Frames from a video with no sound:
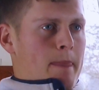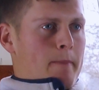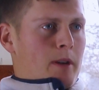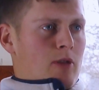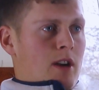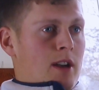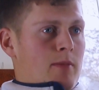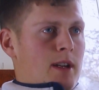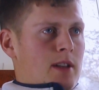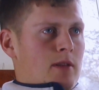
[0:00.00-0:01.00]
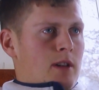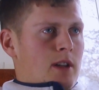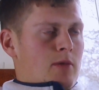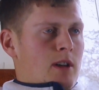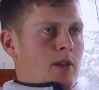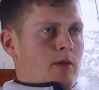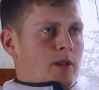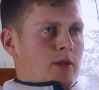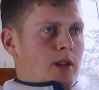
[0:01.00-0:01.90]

My granddad passed away as well, which